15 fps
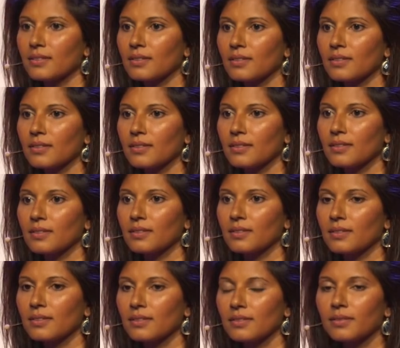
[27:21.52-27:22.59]

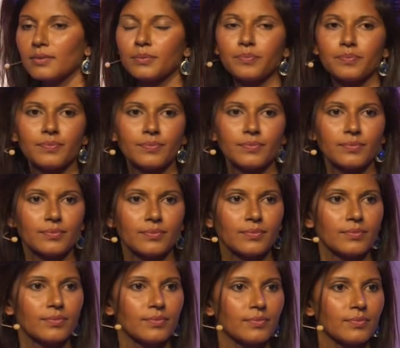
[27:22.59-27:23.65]

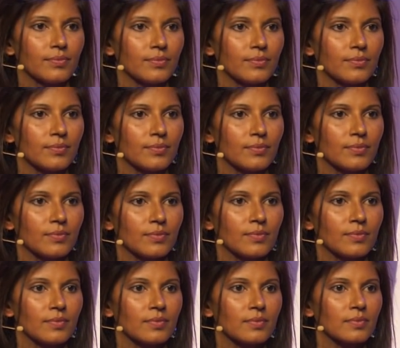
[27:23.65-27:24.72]
[no speech]